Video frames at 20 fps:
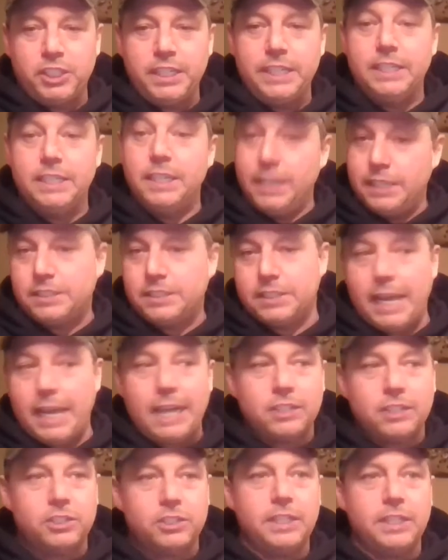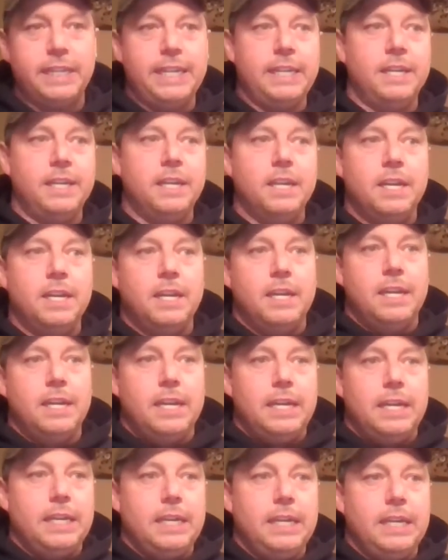It's actually,
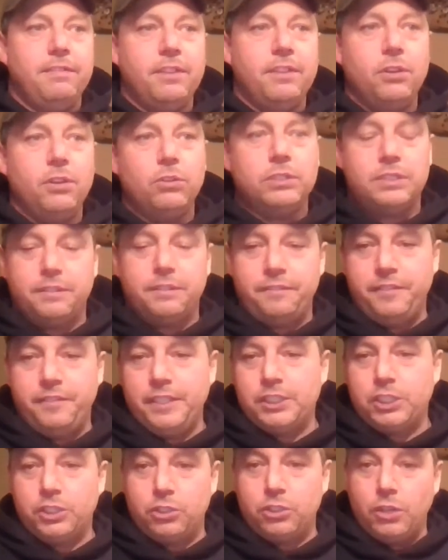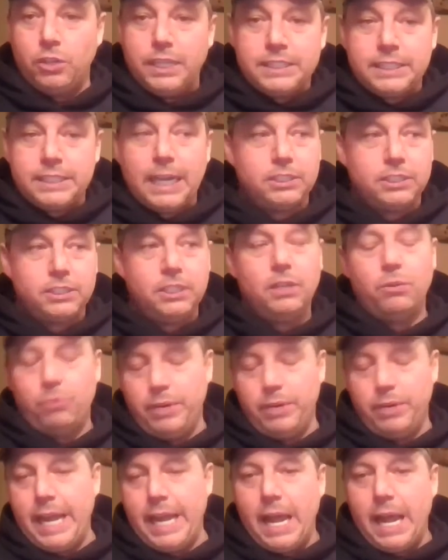even though it's a fishing show, it's actually a
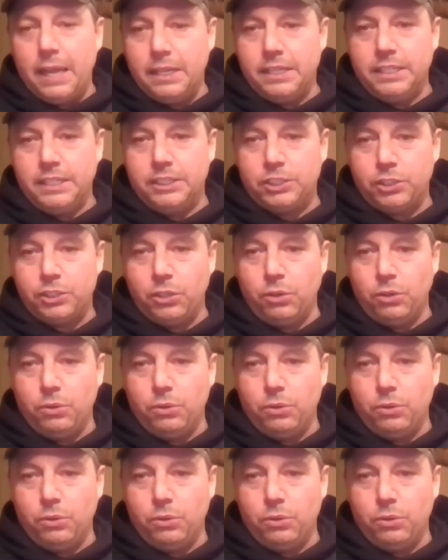reality show.